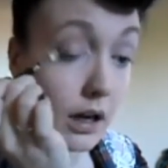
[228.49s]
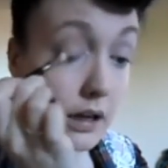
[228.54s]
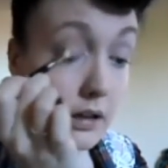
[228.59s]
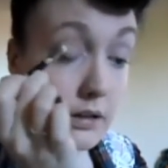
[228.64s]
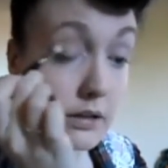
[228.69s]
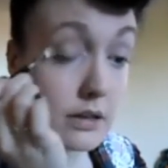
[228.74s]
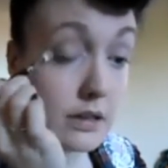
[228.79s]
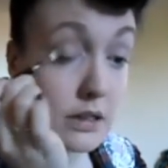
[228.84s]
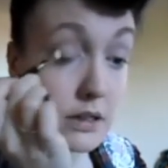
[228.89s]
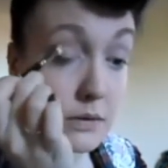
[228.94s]

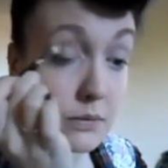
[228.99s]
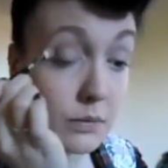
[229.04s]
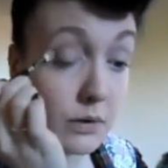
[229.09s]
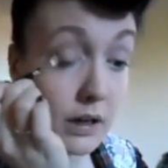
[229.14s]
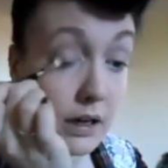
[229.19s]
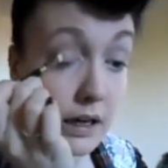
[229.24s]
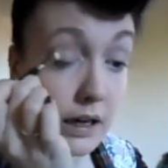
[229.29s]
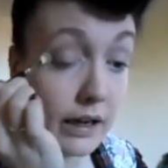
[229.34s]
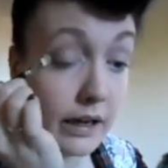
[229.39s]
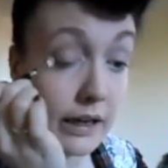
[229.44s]
and
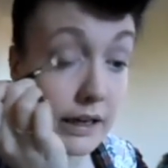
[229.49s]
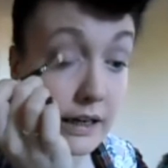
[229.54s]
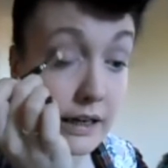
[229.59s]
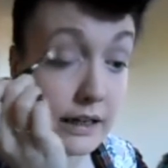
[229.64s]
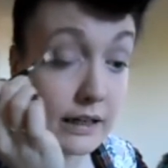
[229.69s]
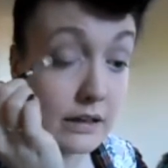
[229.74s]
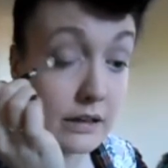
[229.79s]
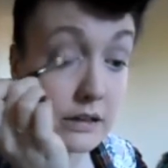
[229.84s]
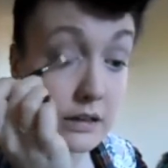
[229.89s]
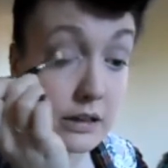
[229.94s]
swirl
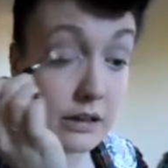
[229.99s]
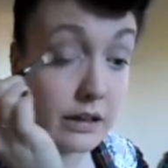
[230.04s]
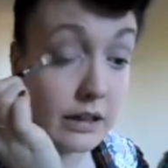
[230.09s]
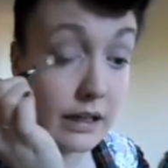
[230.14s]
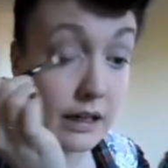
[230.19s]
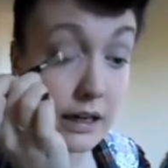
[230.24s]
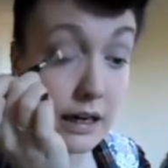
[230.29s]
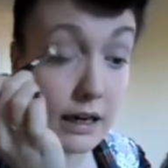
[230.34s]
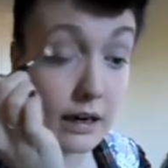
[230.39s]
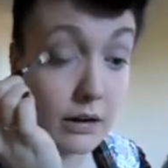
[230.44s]
it into
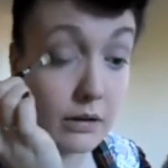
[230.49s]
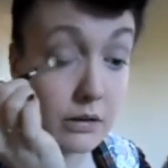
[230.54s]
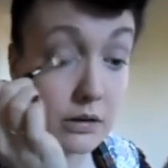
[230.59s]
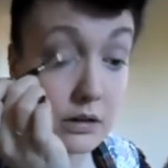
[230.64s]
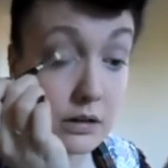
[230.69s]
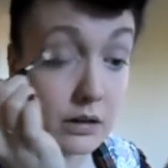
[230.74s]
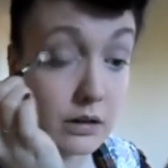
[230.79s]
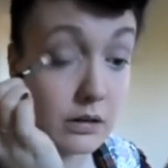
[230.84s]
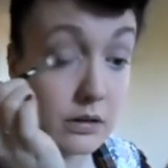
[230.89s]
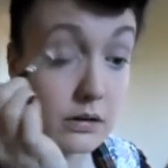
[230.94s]
the
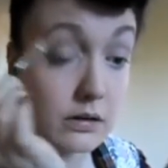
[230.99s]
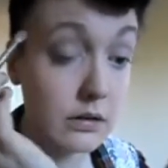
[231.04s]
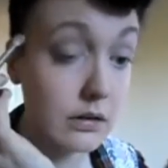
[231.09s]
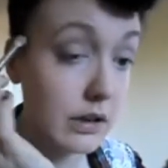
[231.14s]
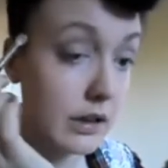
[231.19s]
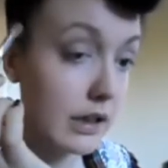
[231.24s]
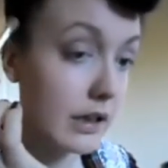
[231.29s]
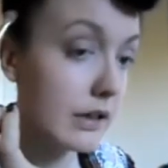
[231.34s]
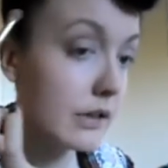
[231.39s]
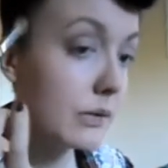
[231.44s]
outer
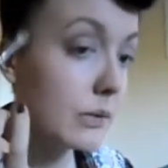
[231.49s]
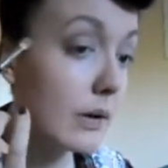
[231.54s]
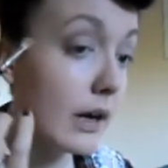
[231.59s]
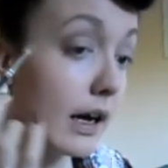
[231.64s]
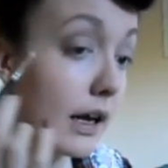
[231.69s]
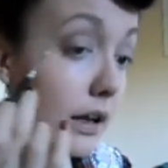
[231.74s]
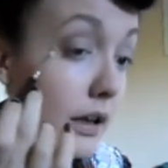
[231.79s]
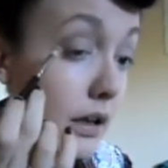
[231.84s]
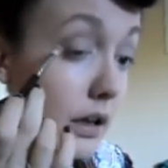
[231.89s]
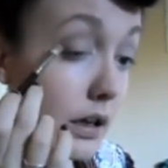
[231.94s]
corner as
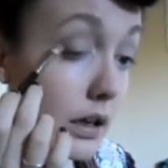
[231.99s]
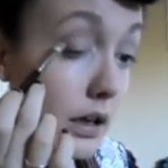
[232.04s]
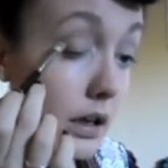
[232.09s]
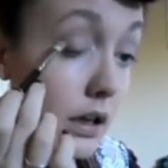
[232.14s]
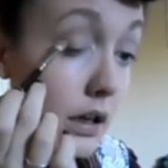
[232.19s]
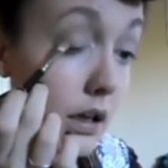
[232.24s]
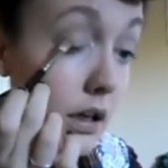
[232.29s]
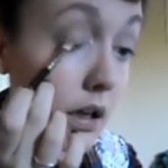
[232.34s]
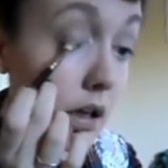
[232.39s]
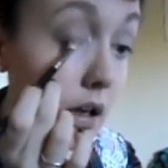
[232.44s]
well,
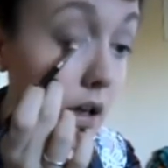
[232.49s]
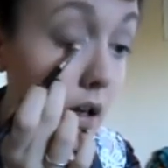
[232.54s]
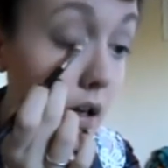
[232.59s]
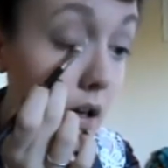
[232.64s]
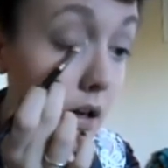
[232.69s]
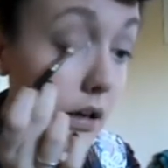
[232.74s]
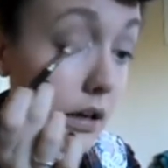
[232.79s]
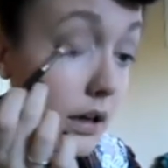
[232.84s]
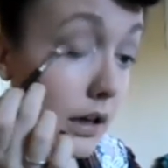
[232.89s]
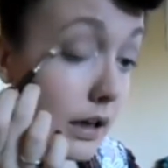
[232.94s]

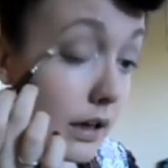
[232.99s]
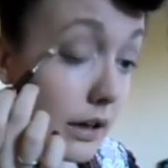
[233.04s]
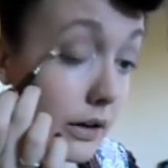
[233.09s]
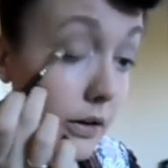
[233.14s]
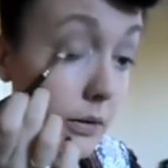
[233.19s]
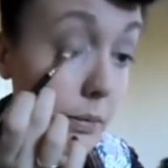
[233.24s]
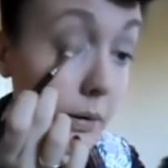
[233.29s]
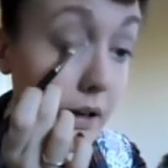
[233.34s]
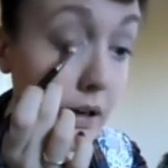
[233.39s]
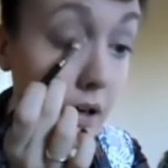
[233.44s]
a
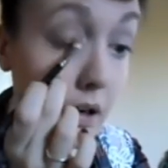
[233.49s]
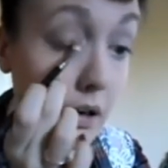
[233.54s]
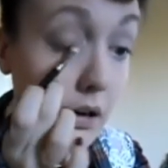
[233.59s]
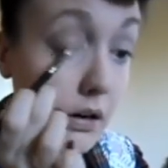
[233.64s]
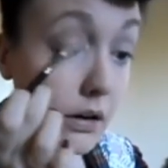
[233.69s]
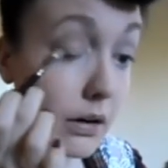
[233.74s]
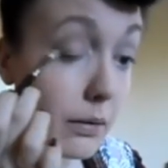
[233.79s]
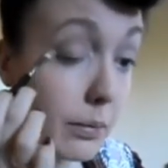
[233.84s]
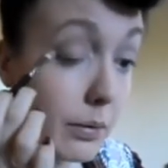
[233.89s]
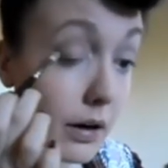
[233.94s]
little bit
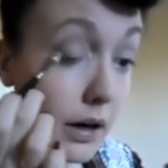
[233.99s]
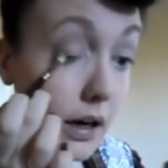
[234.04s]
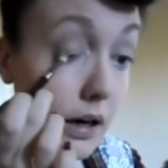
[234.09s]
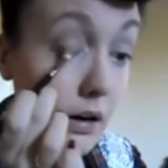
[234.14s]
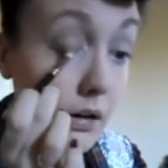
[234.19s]
along the